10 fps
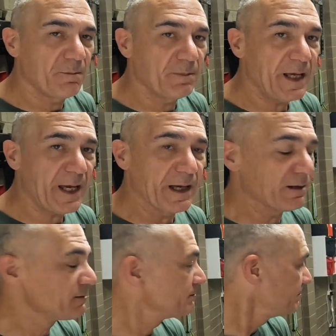Yeah,
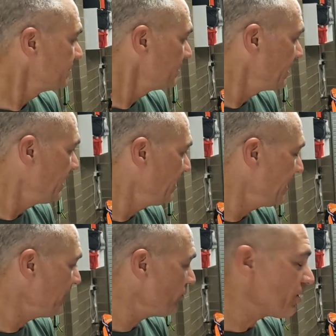
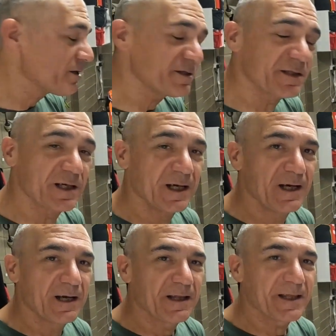it was
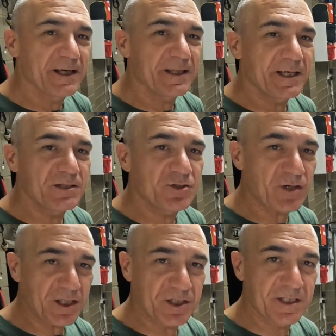the
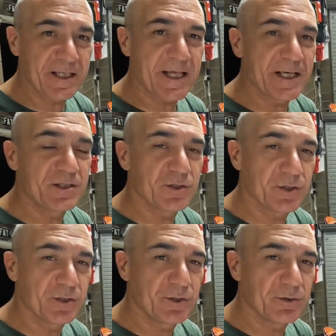instructions that they
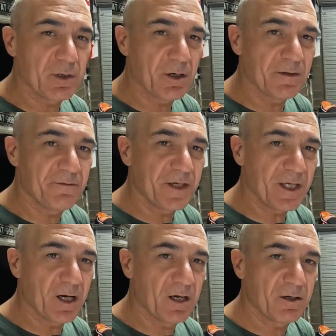do on the
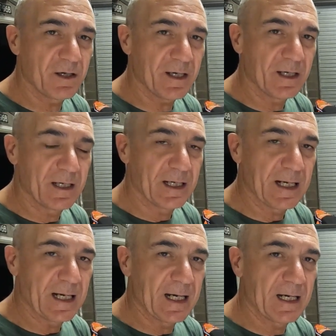video
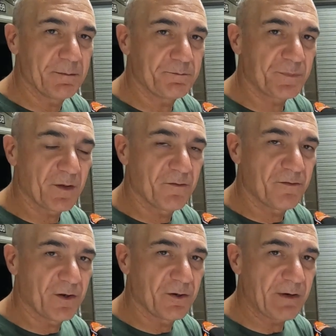
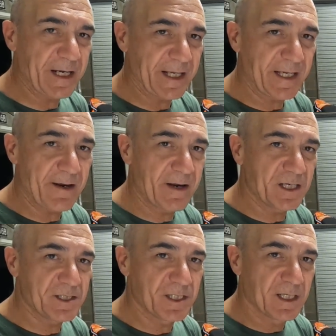for Rado
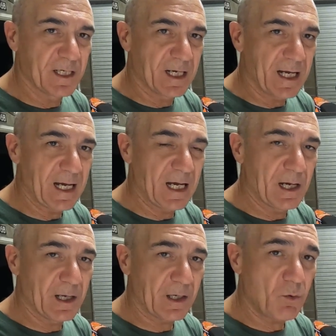Garage
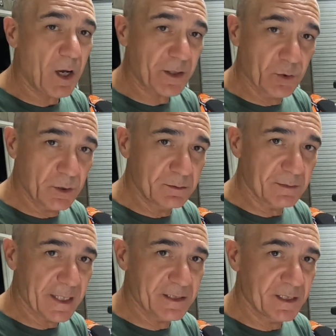quite good,
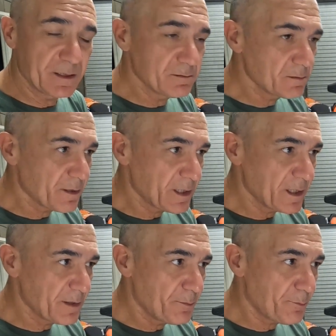as in
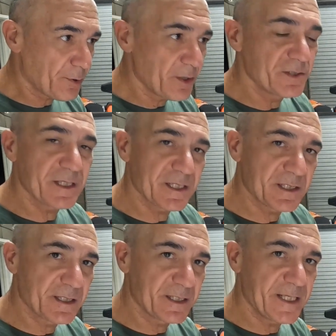the
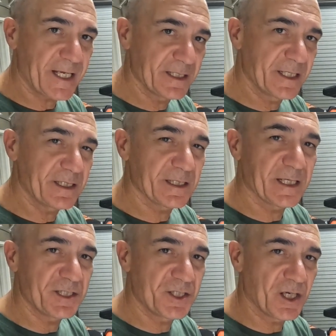process and the technique that
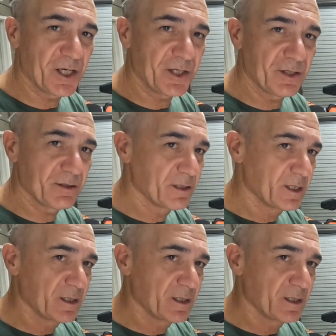they show you